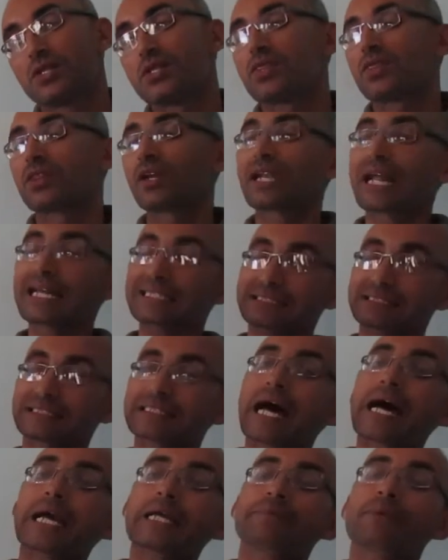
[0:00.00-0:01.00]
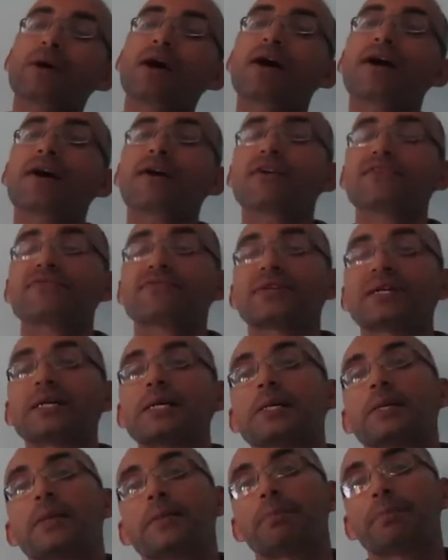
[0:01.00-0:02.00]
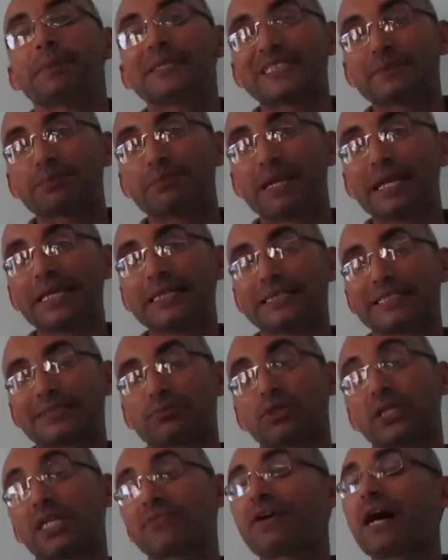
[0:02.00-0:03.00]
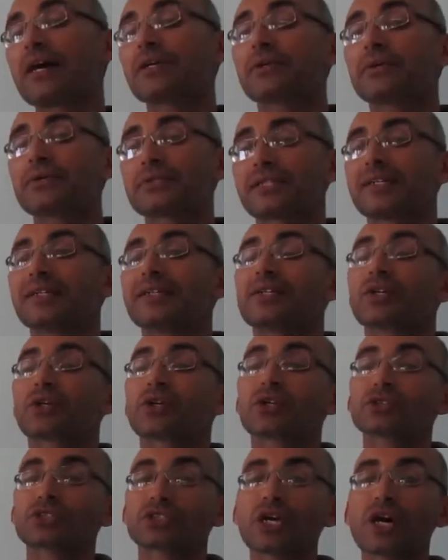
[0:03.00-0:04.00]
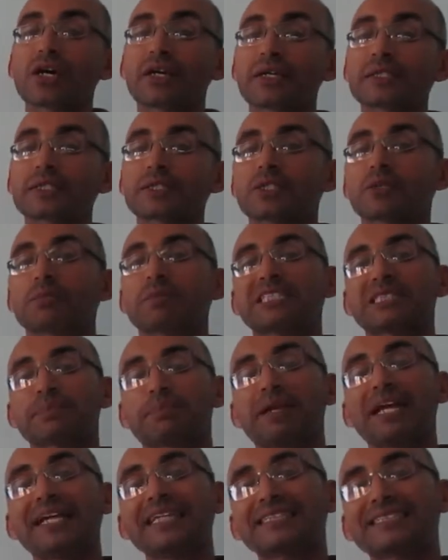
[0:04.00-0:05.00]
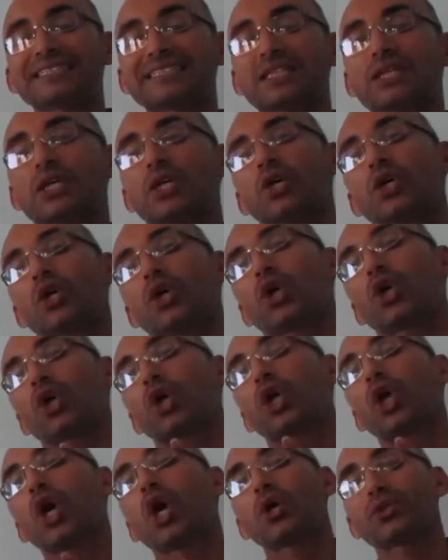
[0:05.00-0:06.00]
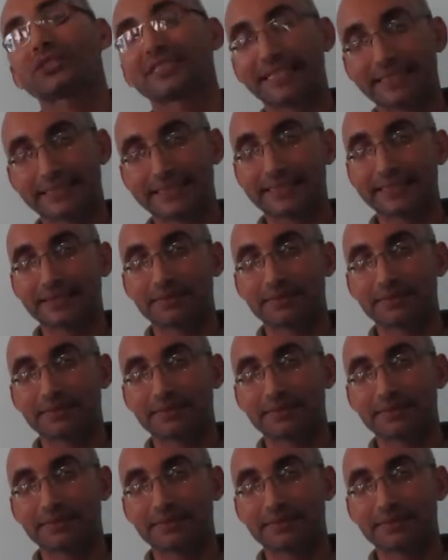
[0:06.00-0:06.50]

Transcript: The last type of misplaced modifiers concerns the misplaced clauses.